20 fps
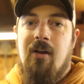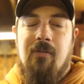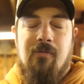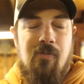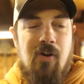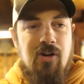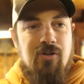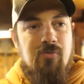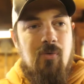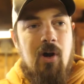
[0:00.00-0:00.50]

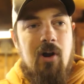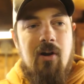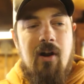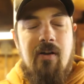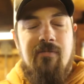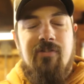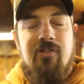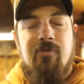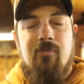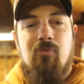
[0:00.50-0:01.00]
Freshwater
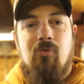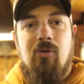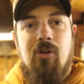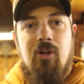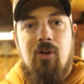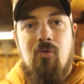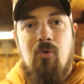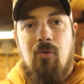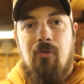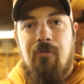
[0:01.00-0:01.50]
have some
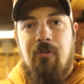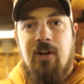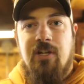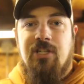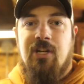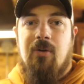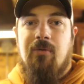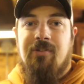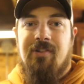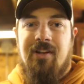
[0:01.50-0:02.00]
really cool
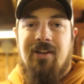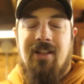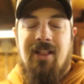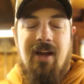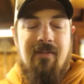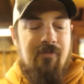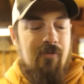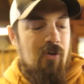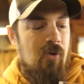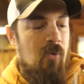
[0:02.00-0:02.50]
fish. I was into
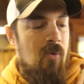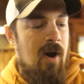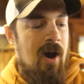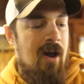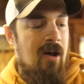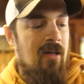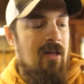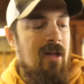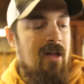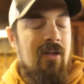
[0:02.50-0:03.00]
that for a
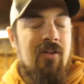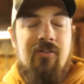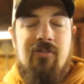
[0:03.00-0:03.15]
while.